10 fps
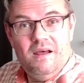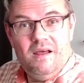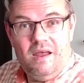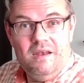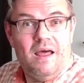
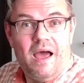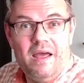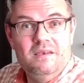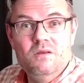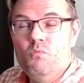
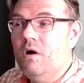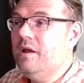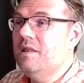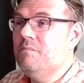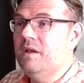IT1
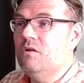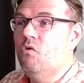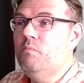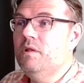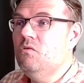element
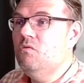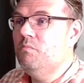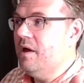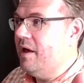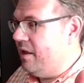open loop,
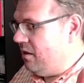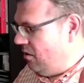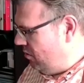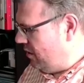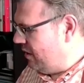and
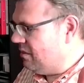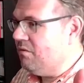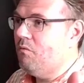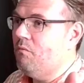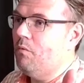look at
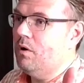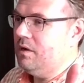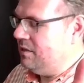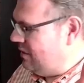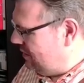what
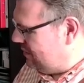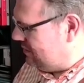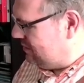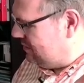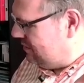it
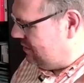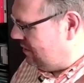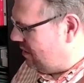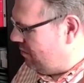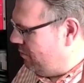is.
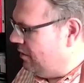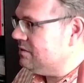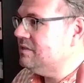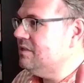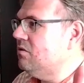I will
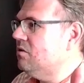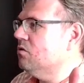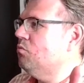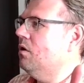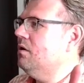
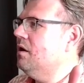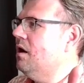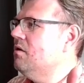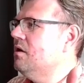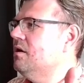0.1 now.